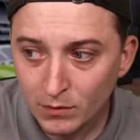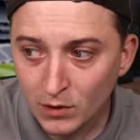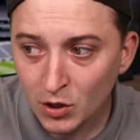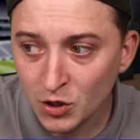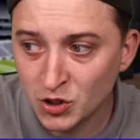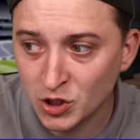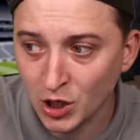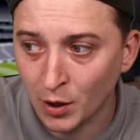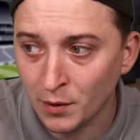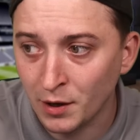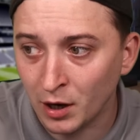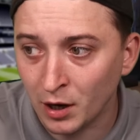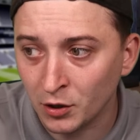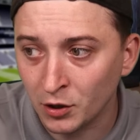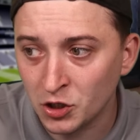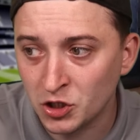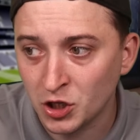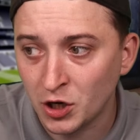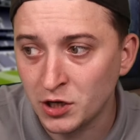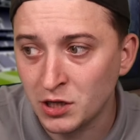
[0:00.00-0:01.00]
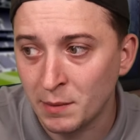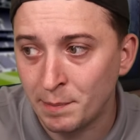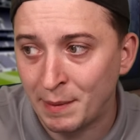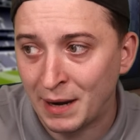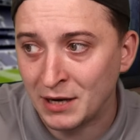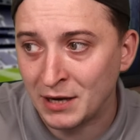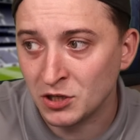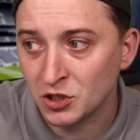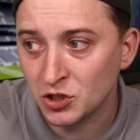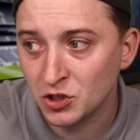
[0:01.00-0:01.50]
I'm going to show you the
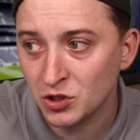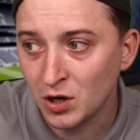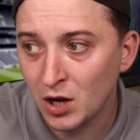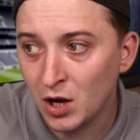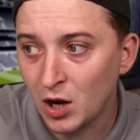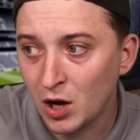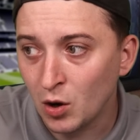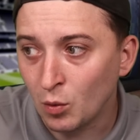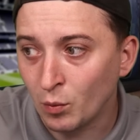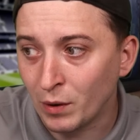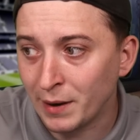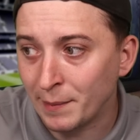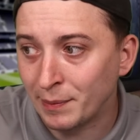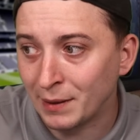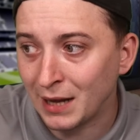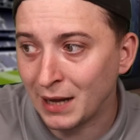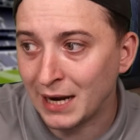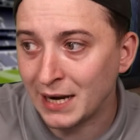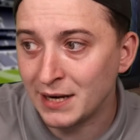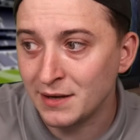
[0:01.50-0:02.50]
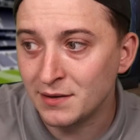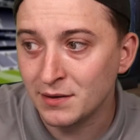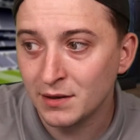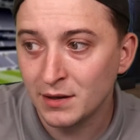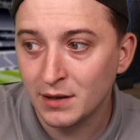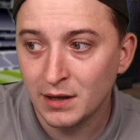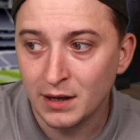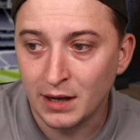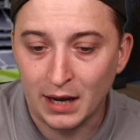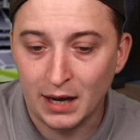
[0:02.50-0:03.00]
bench we played
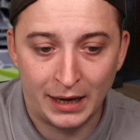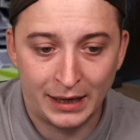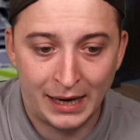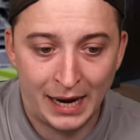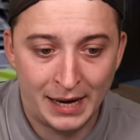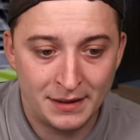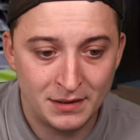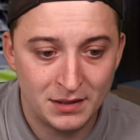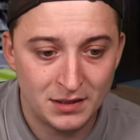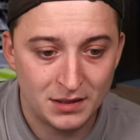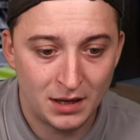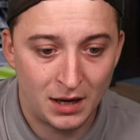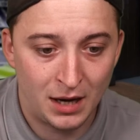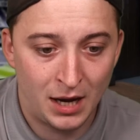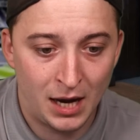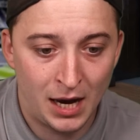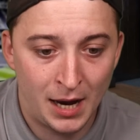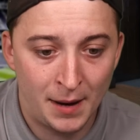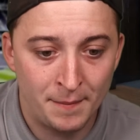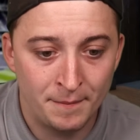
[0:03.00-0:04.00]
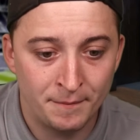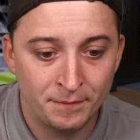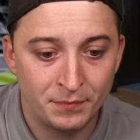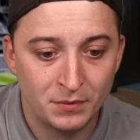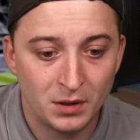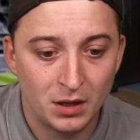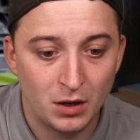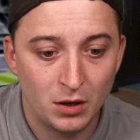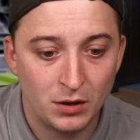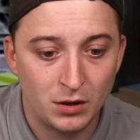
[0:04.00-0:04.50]
against.
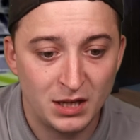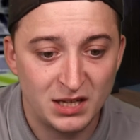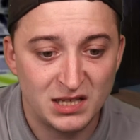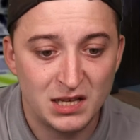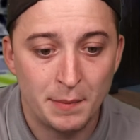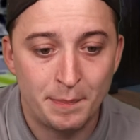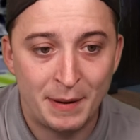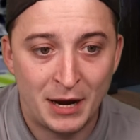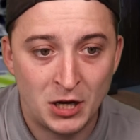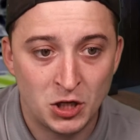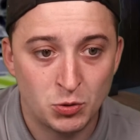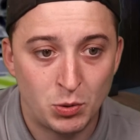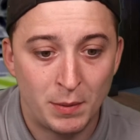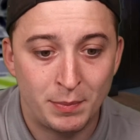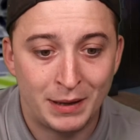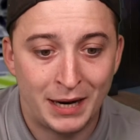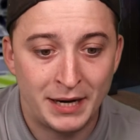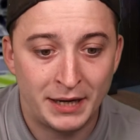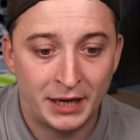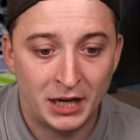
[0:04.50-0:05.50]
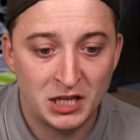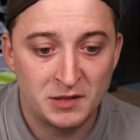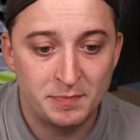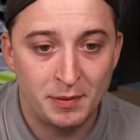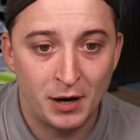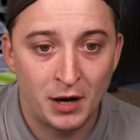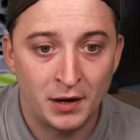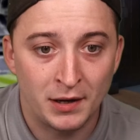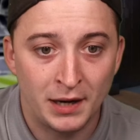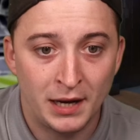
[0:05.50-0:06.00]
This is the bench we played against
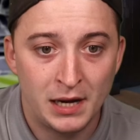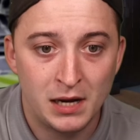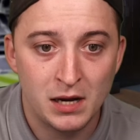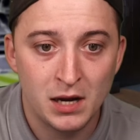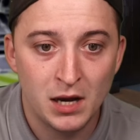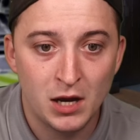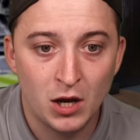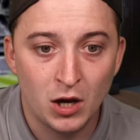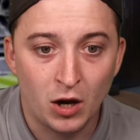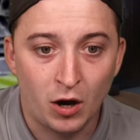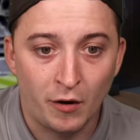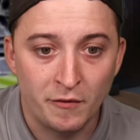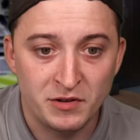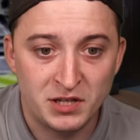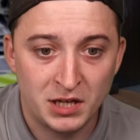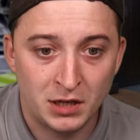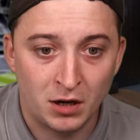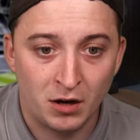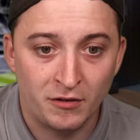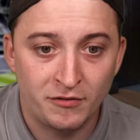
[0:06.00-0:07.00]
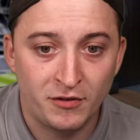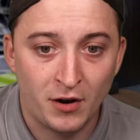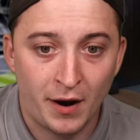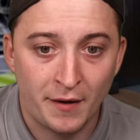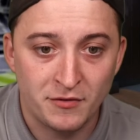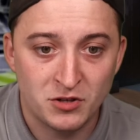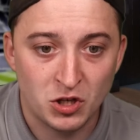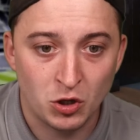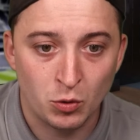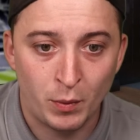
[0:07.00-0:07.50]
Burnley, obviously in our
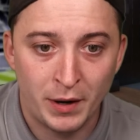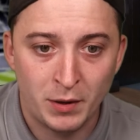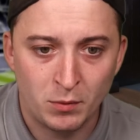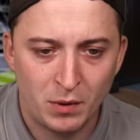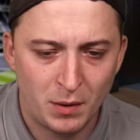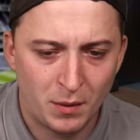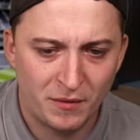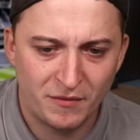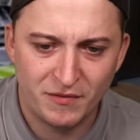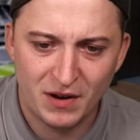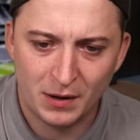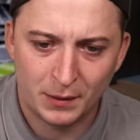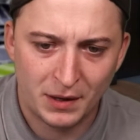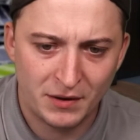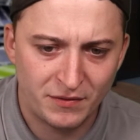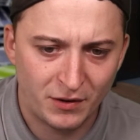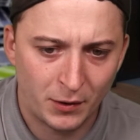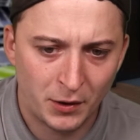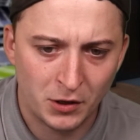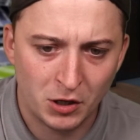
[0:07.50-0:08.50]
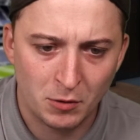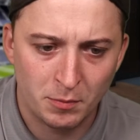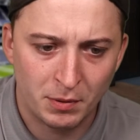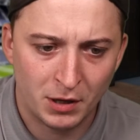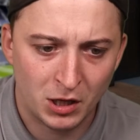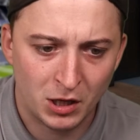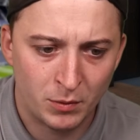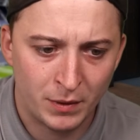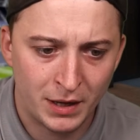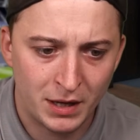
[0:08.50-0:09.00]
5-2 win. We were very, very good, by
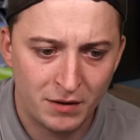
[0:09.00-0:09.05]
the way.